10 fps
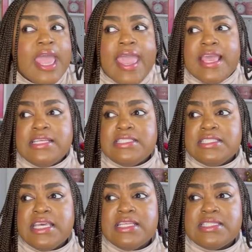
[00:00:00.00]
and
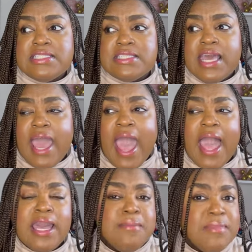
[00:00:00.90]
since I
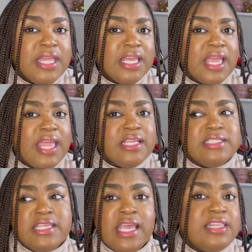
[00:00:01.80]
committed and
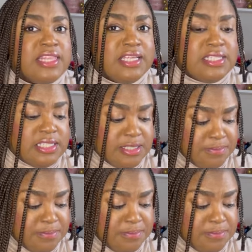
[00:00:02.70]
did this,